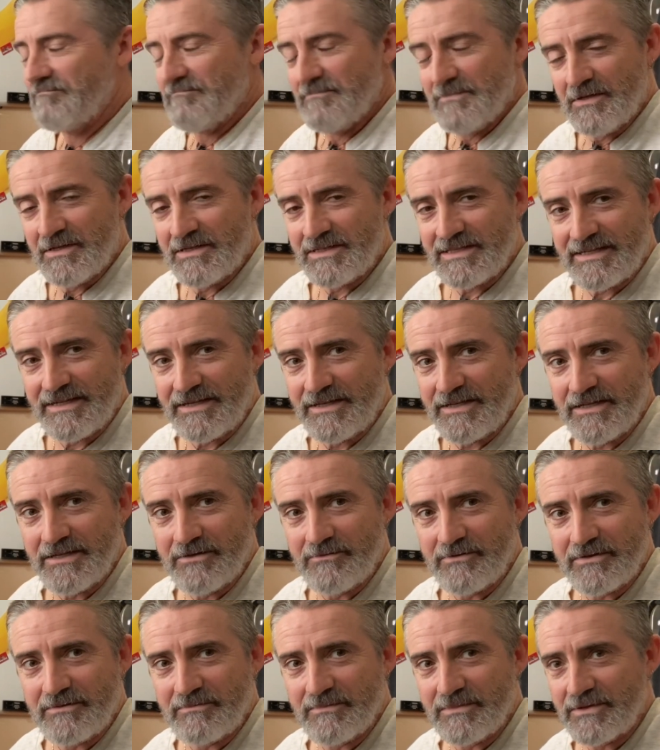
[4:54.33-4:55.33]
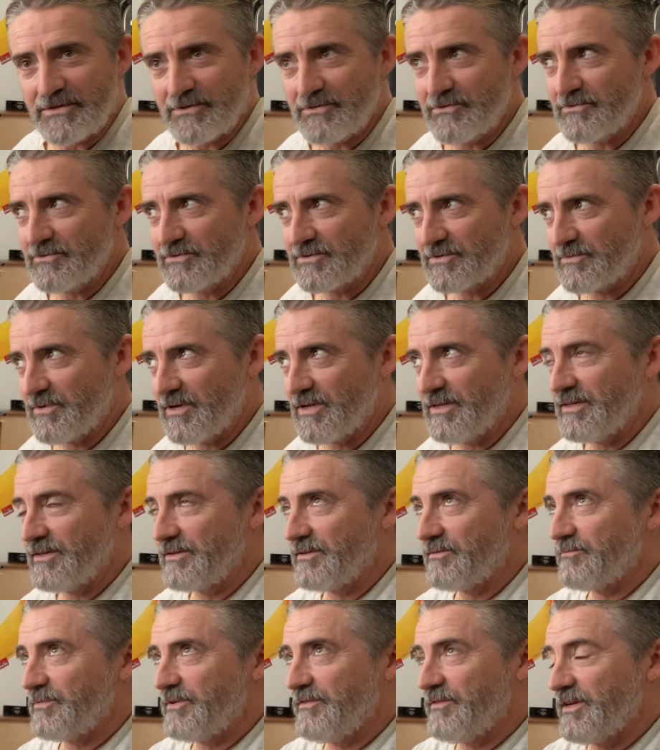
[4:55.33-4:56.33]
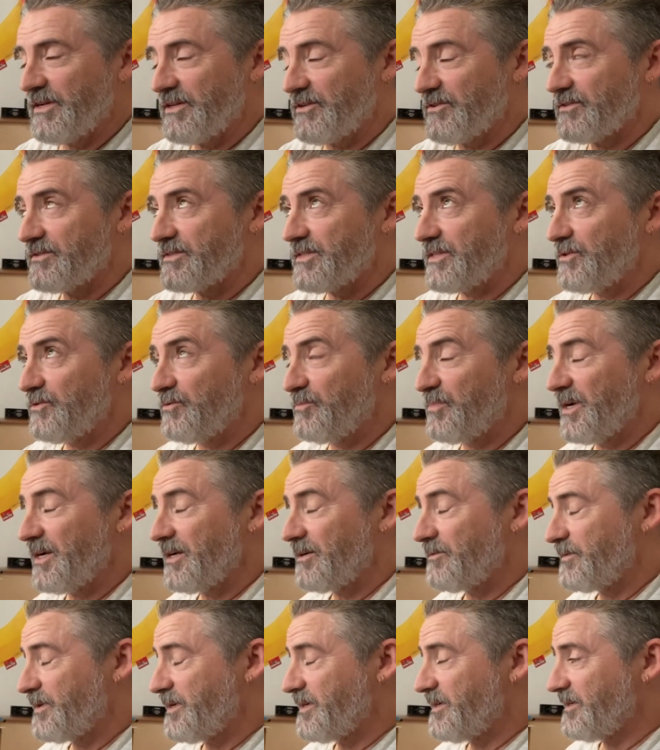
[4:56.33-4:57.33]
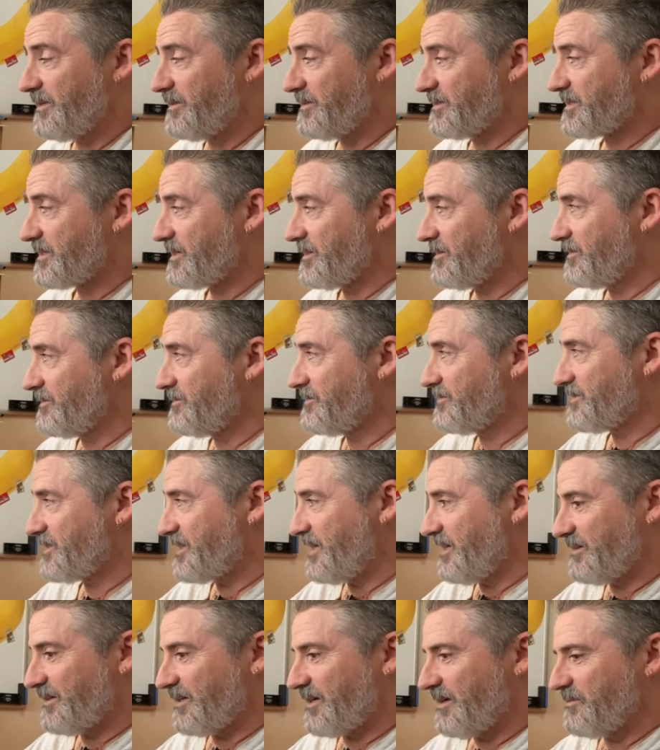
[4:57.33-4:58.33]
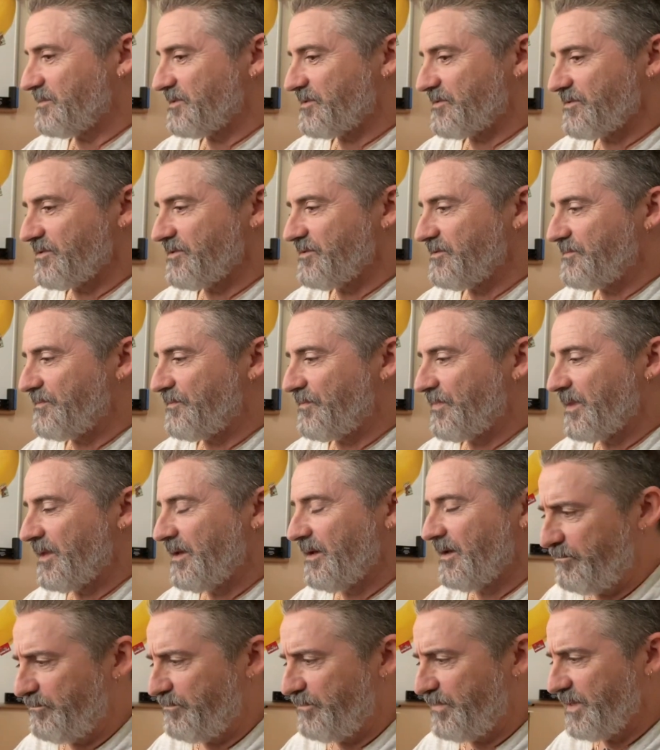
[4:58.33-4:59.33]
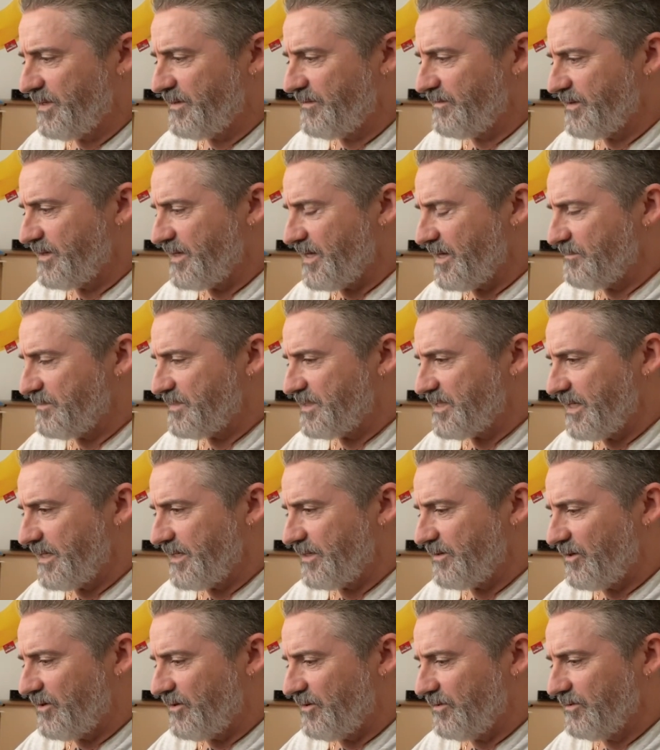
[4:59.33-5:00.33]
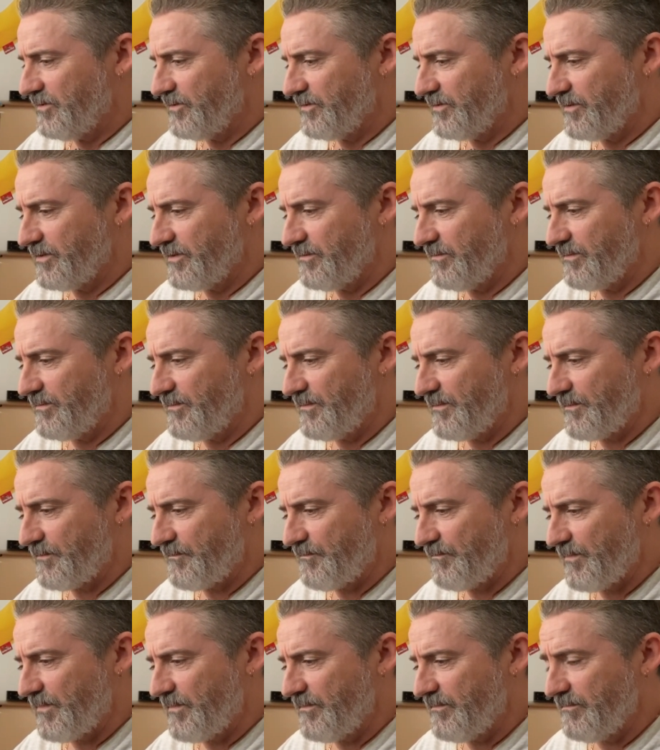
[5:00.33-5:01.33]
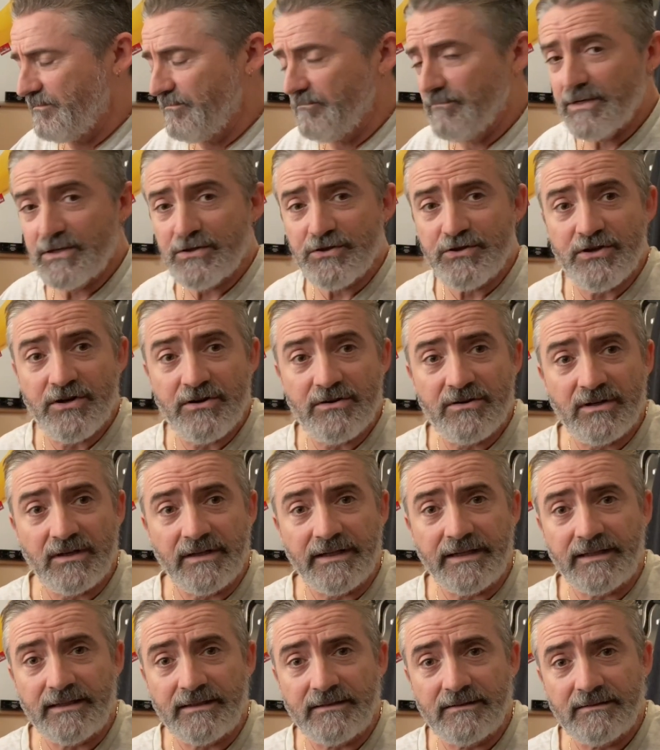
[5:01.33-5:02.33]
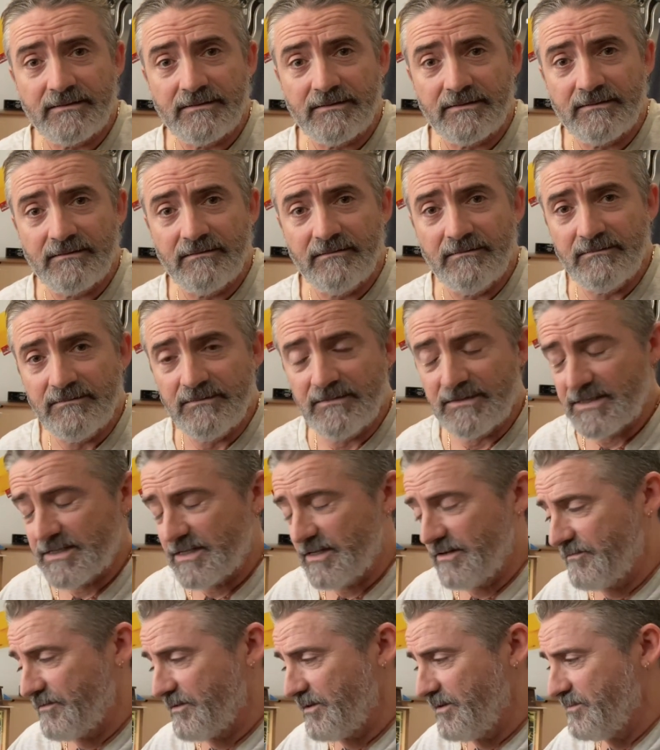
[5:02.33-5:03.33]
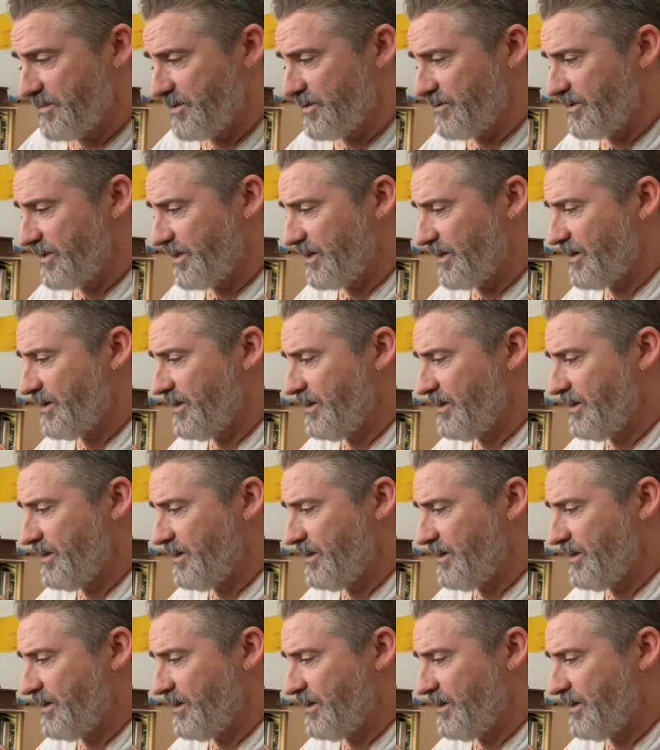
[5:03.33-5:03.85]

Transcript: I sit here with my doors and we've only got single pane windows, so sound comes through. Bit of an update on my journaling stuff that I'm doing.